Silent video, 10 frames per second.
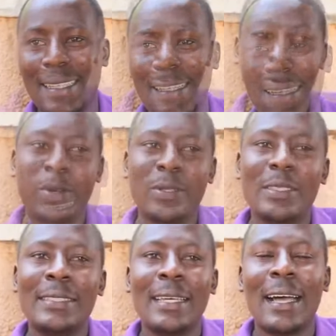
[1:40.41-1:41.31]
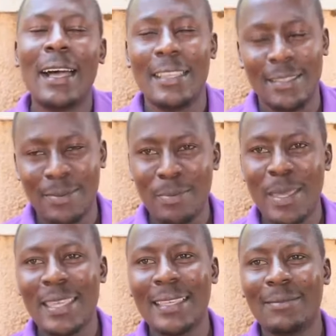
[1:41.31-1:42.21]
God has
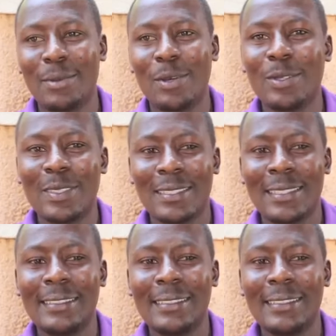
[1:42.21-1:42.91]
me because